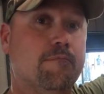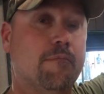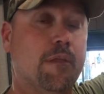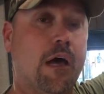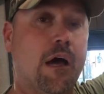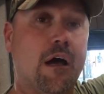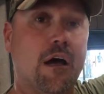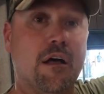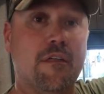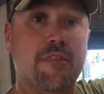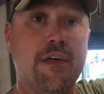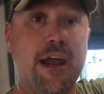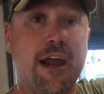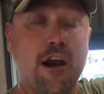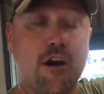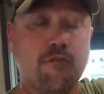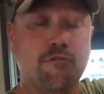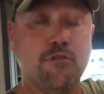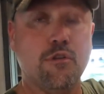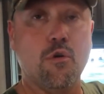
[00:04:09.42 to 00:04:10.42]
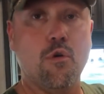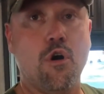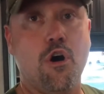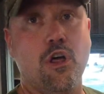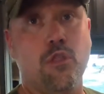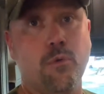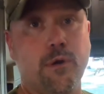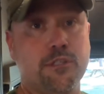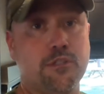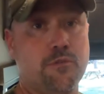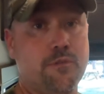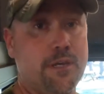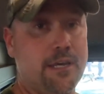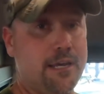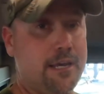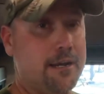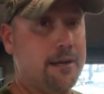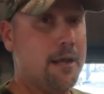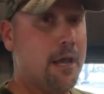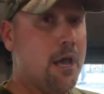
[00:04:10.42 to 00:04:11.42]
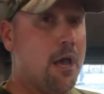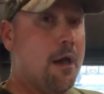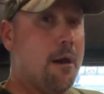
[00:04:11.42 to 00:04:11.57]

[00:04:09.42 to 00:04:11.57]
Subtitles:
the airflow all the way to the end.